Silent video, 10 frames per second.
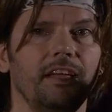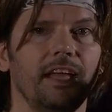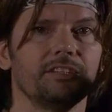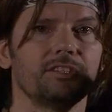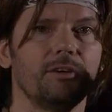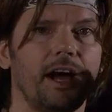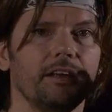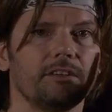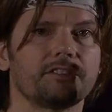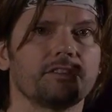And so
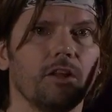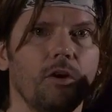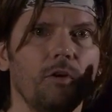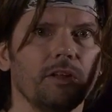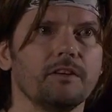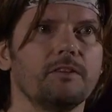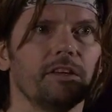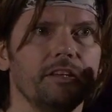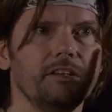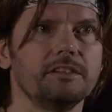I slowly, over
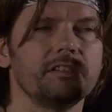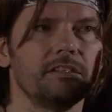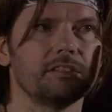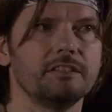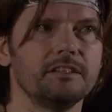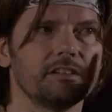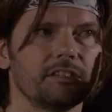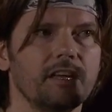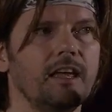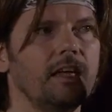years and years and years,
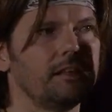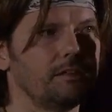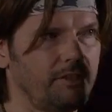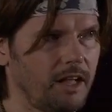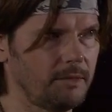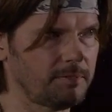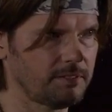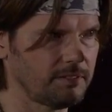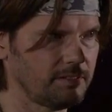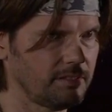developed
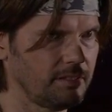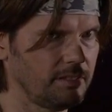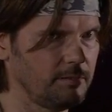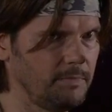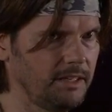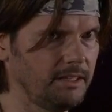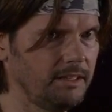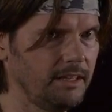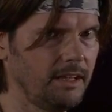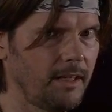in me
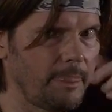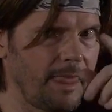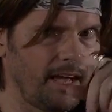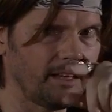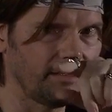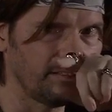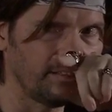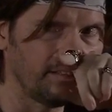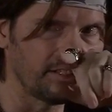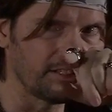that
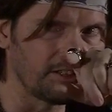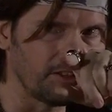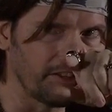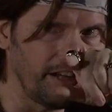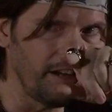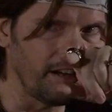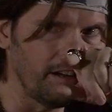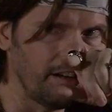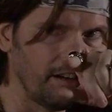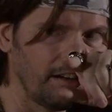there's a girl
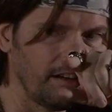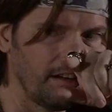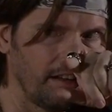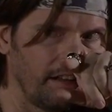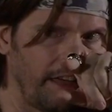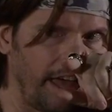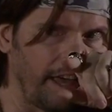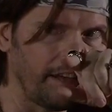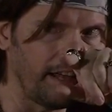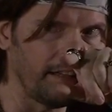there,
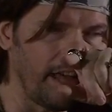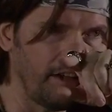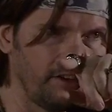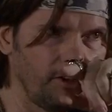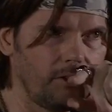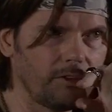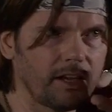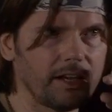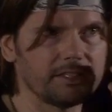and I let her know that I